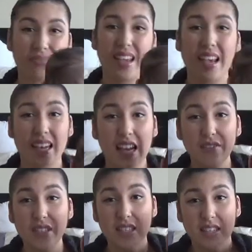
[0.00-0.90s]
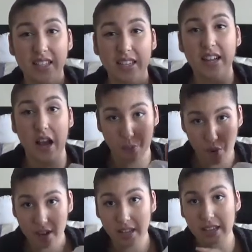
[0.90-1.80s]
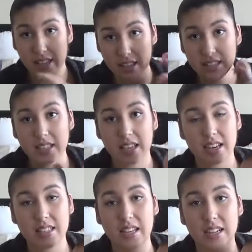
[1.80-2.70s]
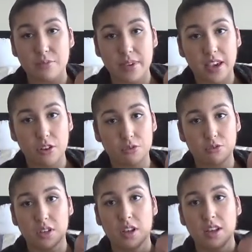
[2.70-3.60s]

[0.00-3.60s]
He loves to sit upright like this. He doesn't like to be held